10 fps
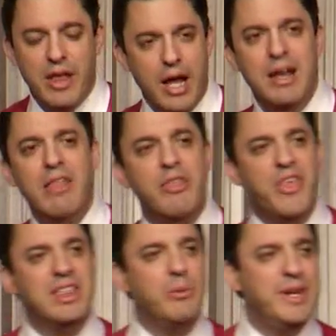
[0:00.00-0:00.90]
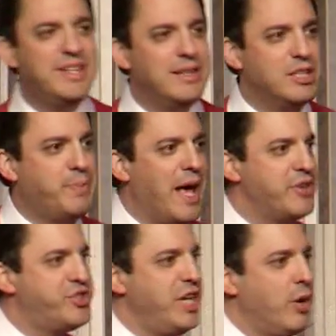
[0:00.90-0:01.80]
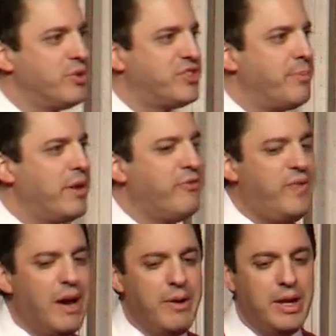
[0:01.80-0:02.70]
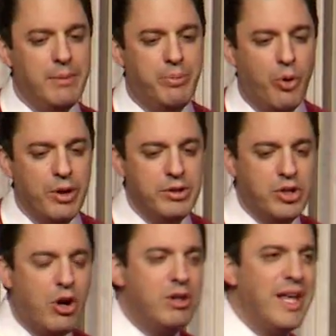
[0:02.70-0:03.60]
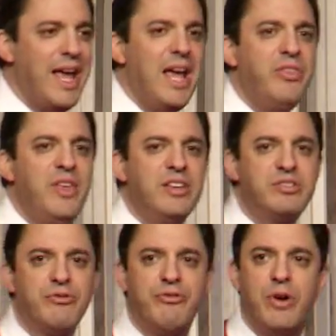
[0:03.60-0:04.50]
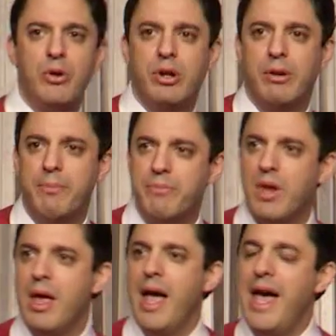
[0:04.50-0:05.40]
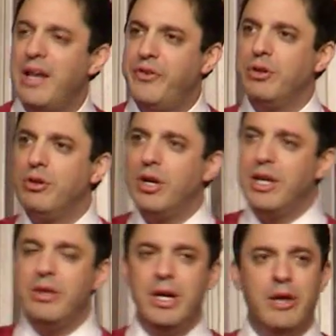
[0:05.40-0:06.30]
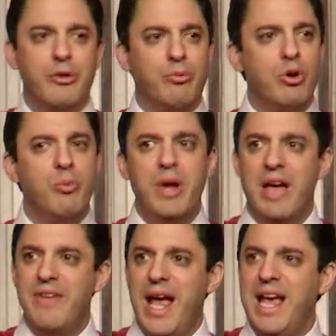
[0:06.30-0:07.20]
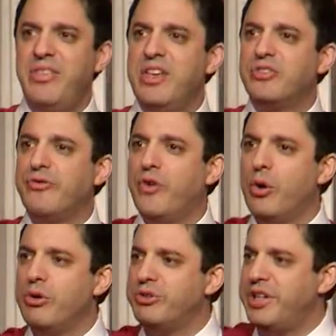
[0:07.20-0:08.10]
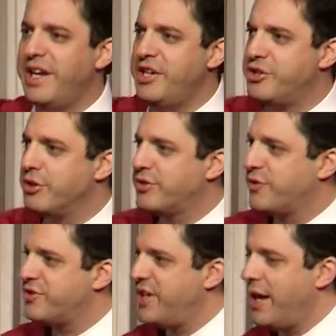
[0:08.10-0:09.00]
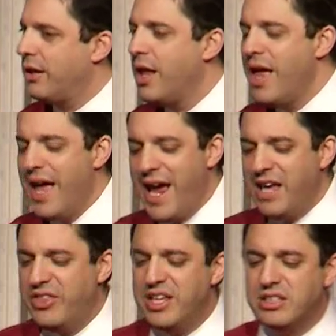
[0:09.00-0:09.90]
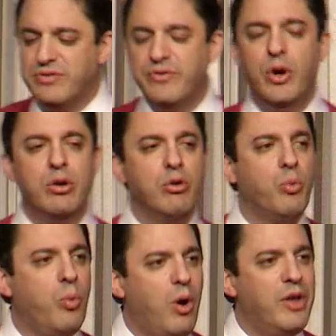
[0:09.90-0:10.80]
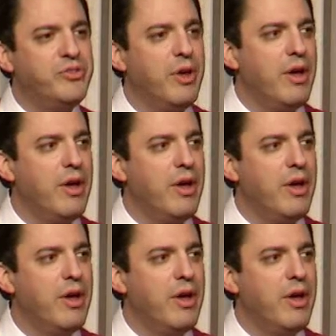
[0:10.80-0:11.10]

Another thing that we did this past year was something very important called Atheist Voter. And if you look in the other room, we have Atheist Voter t-shirts for sale. Atheist Voter was